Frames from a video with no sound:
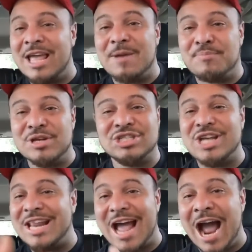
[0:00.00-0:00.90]
They
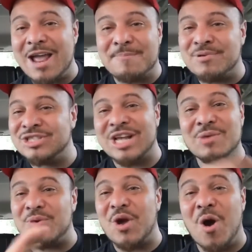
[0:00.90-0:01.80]
appreciate it. I
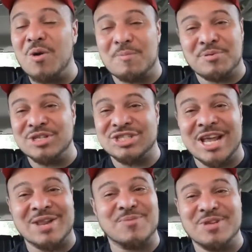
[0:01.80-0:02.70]
appreciate it. We all
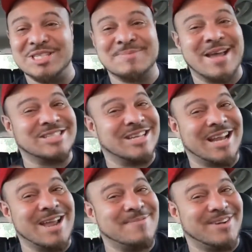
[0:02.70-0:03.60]
appreciate it when you smash the
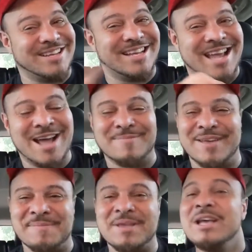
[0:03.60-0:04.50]
like button. Yeah,
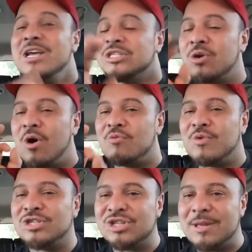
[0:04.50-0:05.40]
baby. So
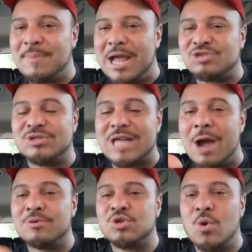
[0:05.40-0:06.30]
originally, Patriots,
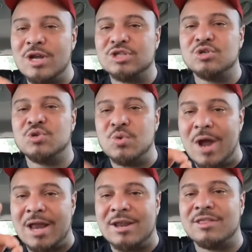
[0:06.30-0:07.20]
I was going to
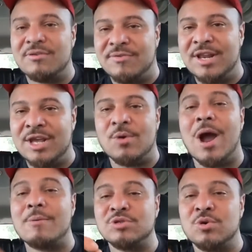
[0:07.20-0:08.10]
do another video.
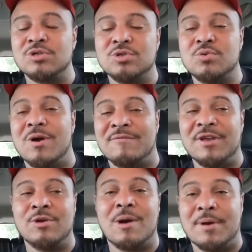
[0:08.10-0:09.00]
I was going to do a
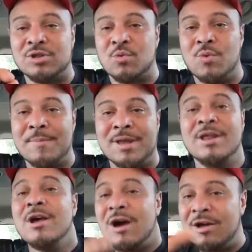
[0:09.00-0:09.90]
video about the
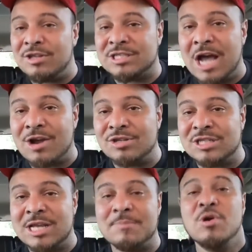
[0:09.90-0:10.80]
women on the soccer
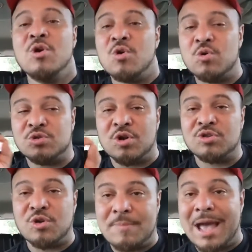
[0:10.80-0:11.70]
team who
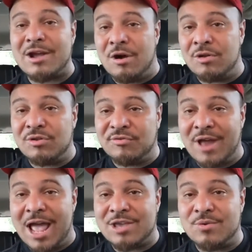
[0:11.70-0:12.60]
turned their back on the
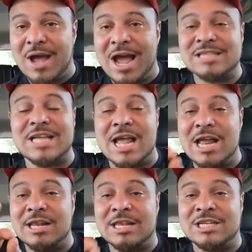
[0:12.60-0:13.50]
flag, you guys,
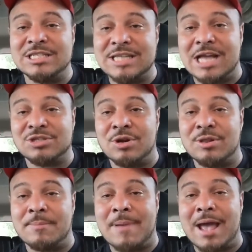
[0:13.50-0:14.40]
and just not
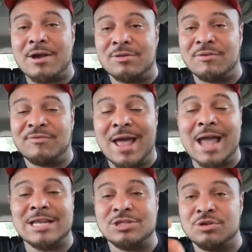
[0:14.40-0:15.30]
turning their back on the
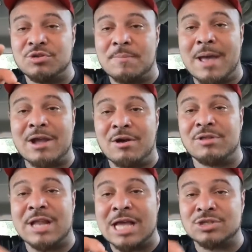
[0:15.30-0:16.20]
flag. They turned their back
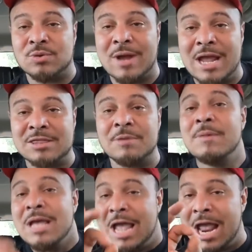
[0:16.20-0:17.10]
on the national
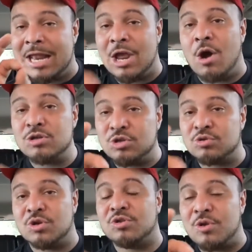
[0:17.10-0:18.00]
anthem, and they
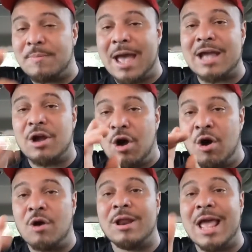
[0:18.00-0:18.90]
also turned their back
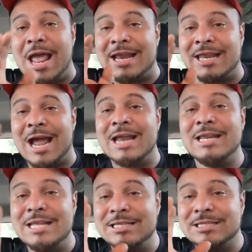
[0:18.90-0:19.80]
on a
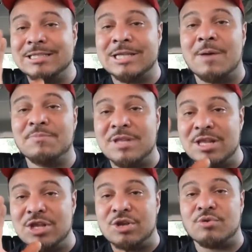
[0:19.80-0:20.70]

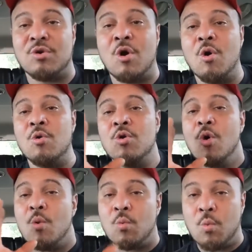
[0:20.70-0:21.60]
90-something-year-old
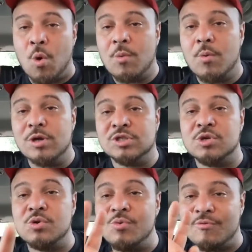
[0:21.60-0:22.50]
World War
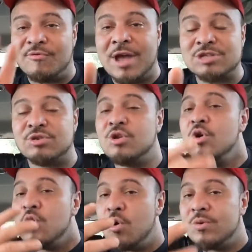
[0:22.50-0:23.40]
II veteran
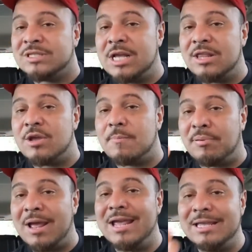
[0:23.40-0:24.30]
who was sitting there
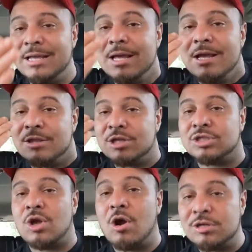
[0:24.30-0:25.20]
playing the
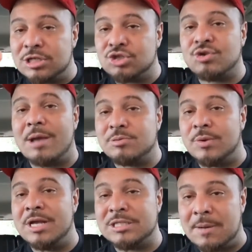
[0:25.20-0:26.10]
Stars and Stripes
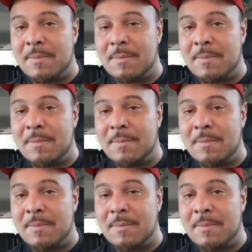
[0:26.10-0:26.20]
with his